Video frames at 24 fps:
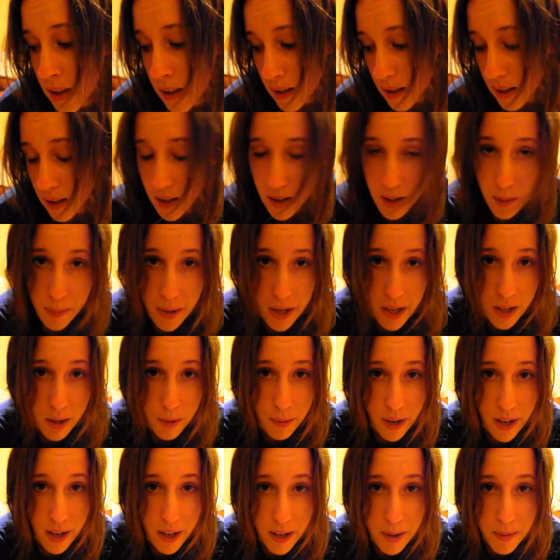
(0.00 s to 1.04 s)
Um,
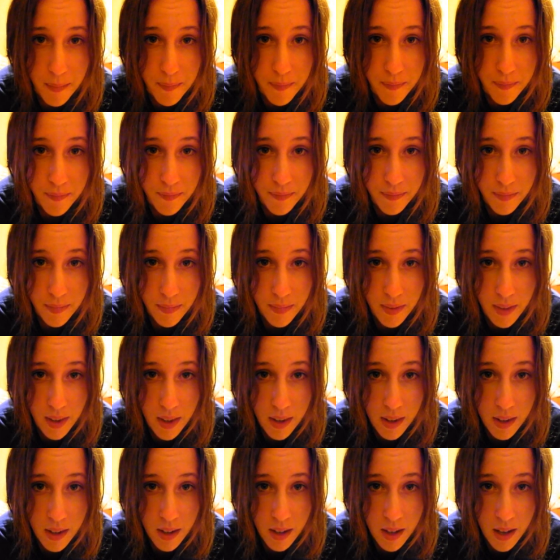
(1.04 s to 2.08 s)
anyway,
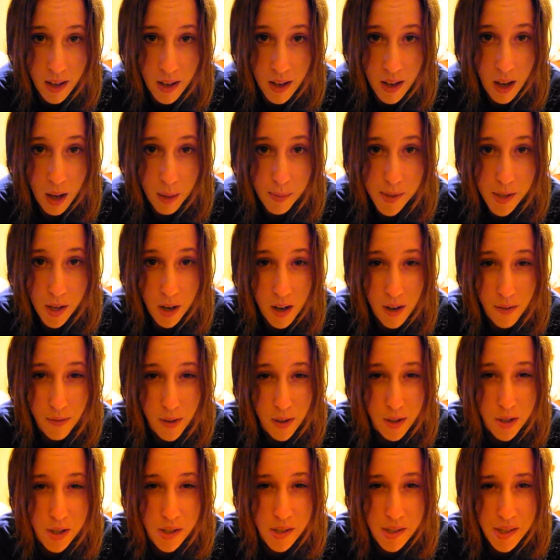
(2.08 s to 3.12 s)
I'm sorry for
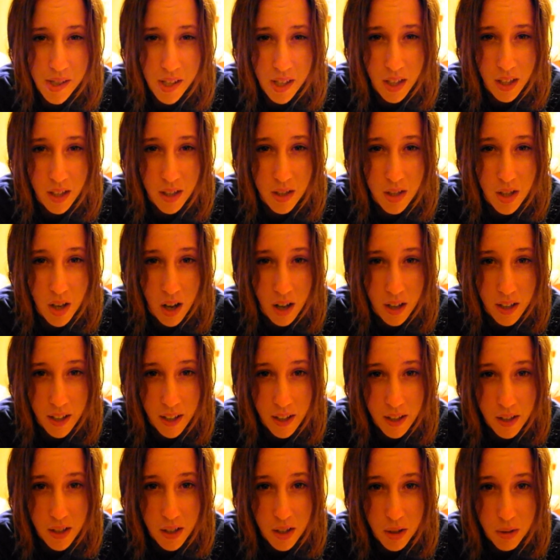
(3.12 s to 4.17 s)
just sitting and talking at
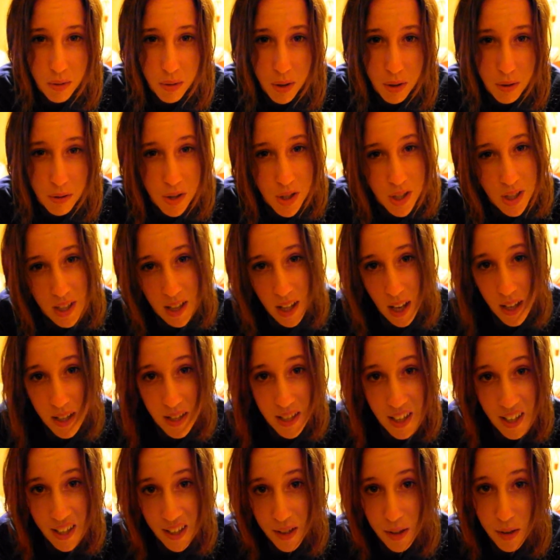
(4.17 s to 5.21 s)
you. Usually I
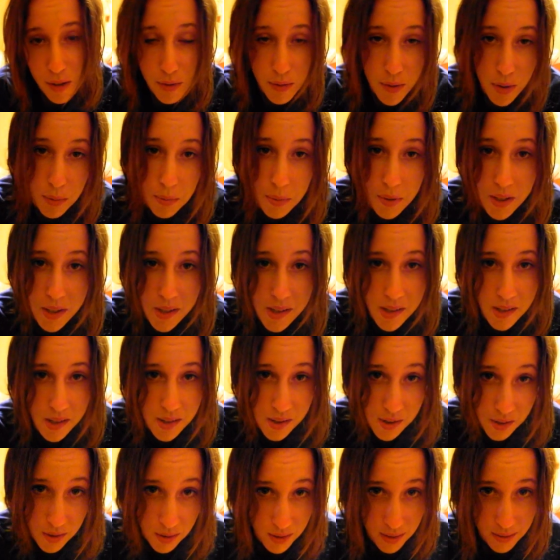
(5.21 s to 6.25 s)
take you a few places
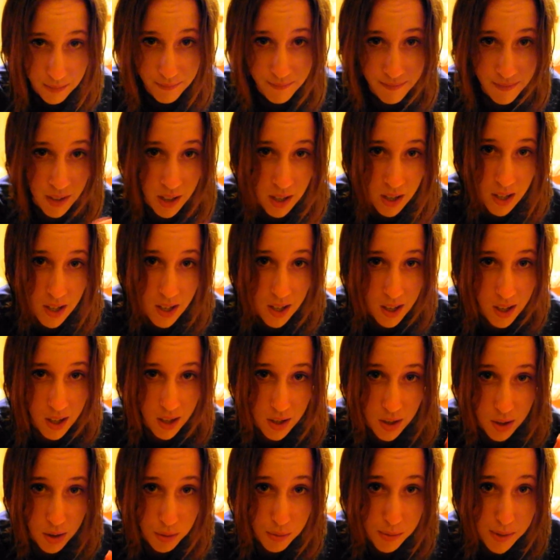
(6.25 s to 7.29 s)
or
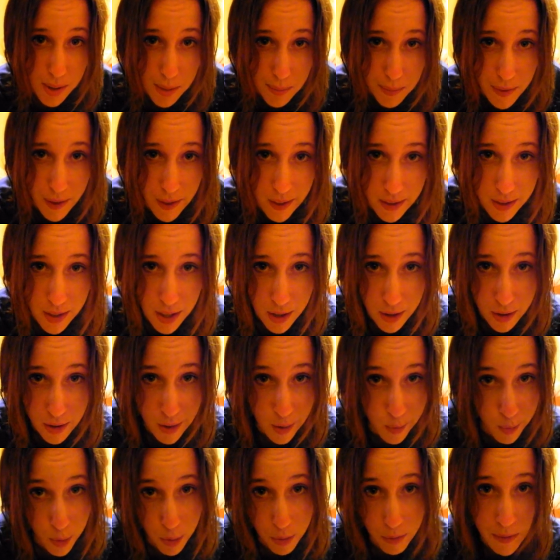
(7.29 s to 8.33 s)
do something, dinner and a
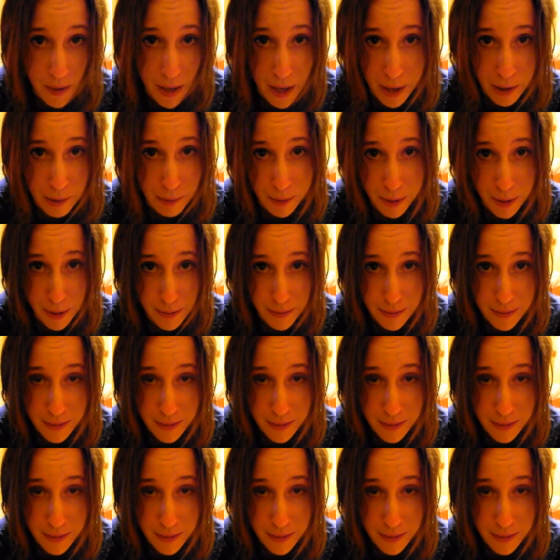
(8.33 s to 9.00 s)
movie, I don't know.